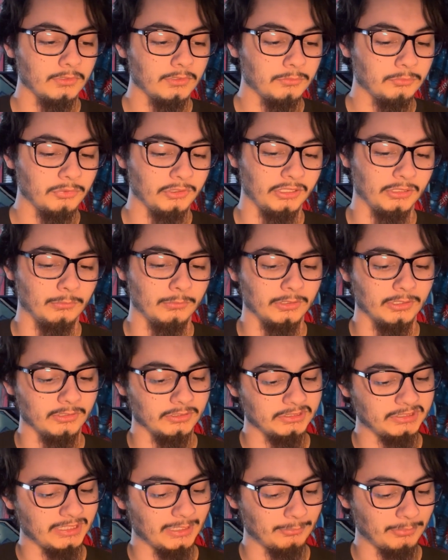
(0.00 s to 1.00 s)
But yeah,
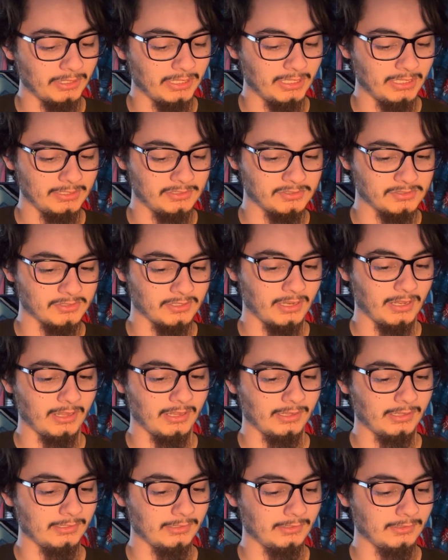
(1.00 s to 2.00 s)
where's the page that?